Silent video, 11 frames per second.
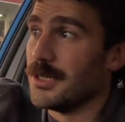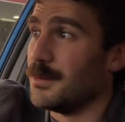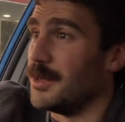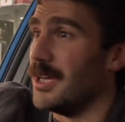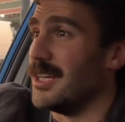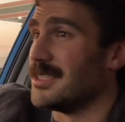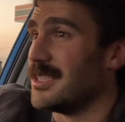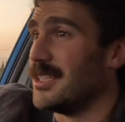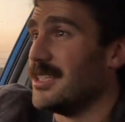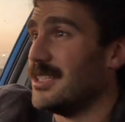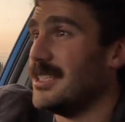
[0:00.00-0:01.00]
But
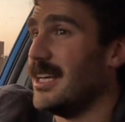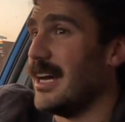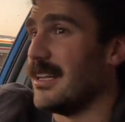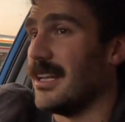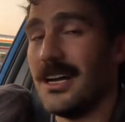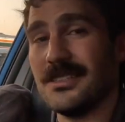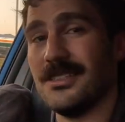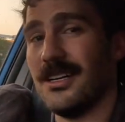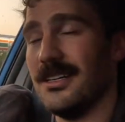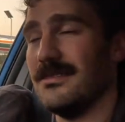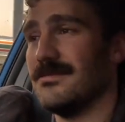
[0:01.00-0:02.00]
yeah, last
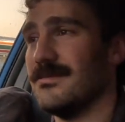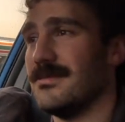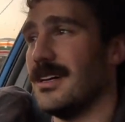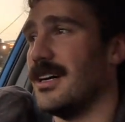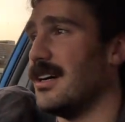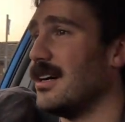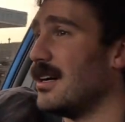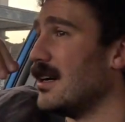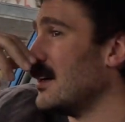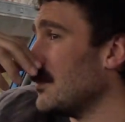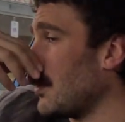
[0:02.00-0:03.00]
night
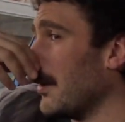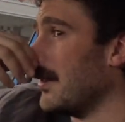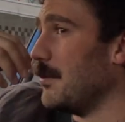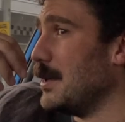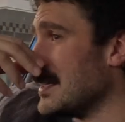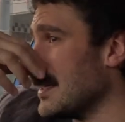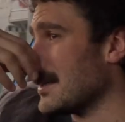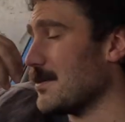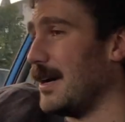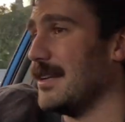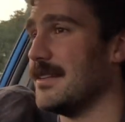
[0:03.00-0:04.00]
probably the busiest
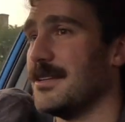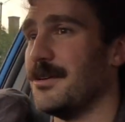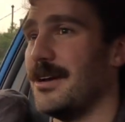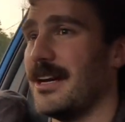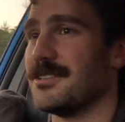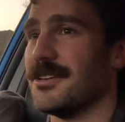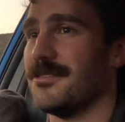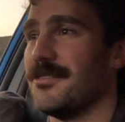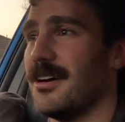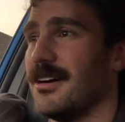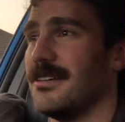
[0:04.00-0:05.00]
one that we had so
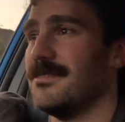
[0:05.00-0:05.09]
far.